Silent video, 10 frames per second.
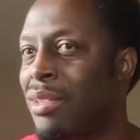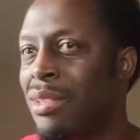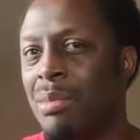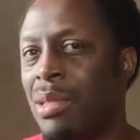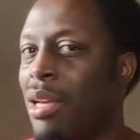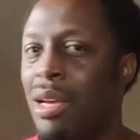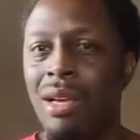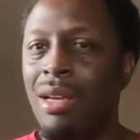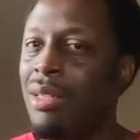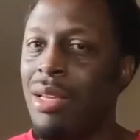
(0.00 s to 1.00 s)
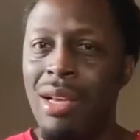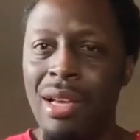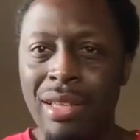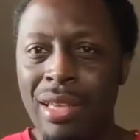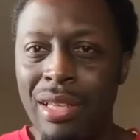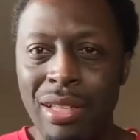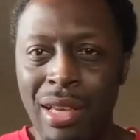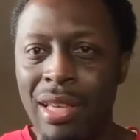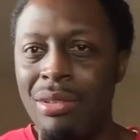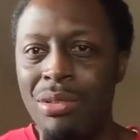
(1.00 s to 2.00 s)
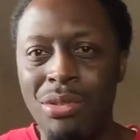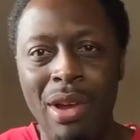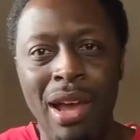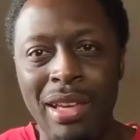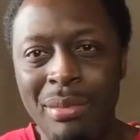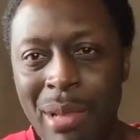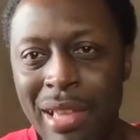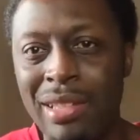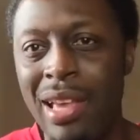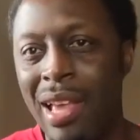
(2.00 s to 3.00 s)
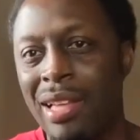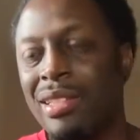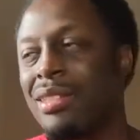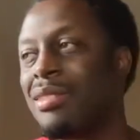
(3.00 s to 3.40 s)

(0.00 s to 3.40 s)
She's going to be like, oh, no, I can't. I ain't going to try him like that.